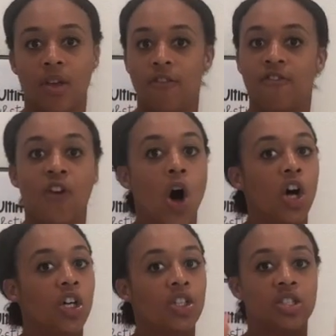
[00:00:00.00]

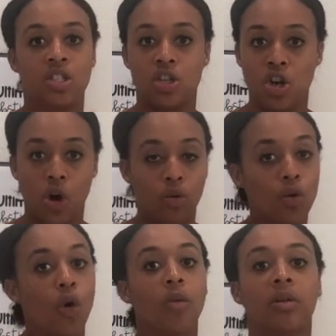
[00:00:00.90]
falls, you know,
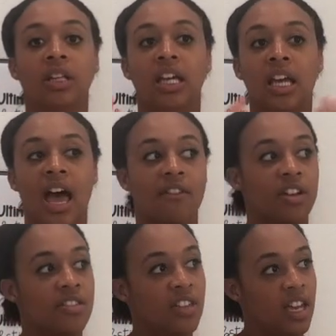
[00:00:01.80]
normally.
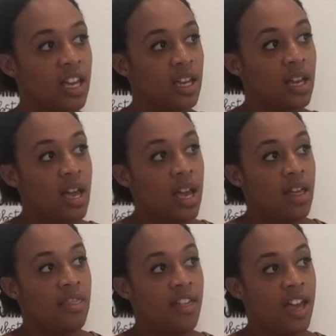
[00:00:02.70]
Everything
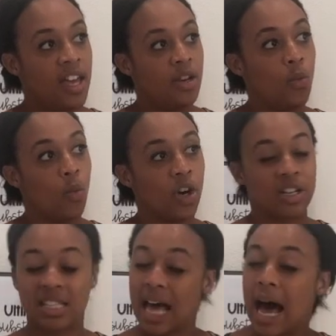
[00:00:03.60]
then
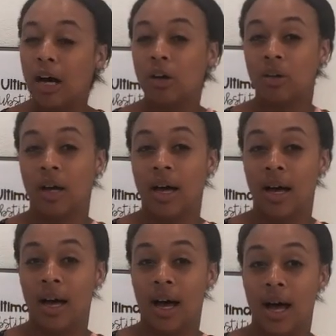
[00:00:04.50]
works out
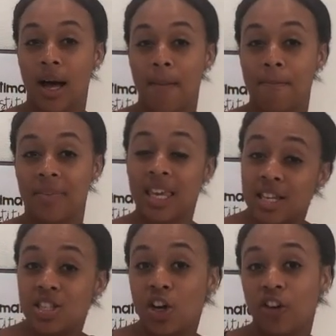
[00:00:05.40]

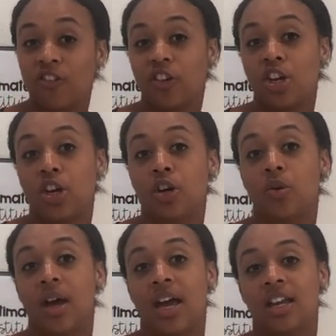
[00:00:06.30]
easier for
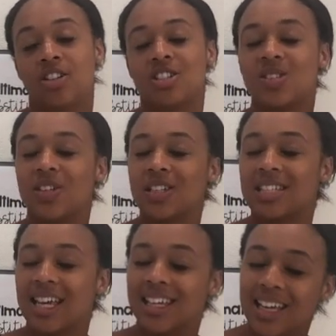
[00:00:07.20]
you, and it just feels
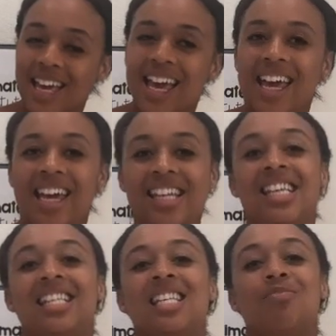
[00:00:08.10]
like an
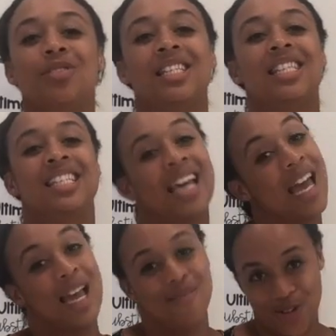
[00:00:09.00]
easy breezy
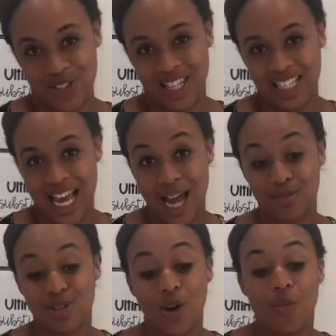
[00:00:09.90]
day most of the time.
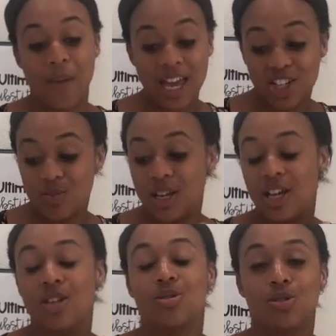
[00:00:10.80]
So management
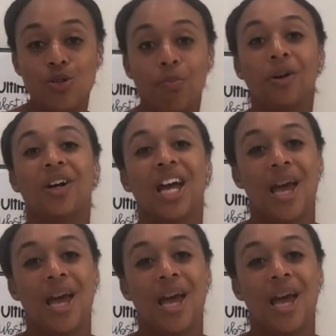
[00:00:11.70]
is super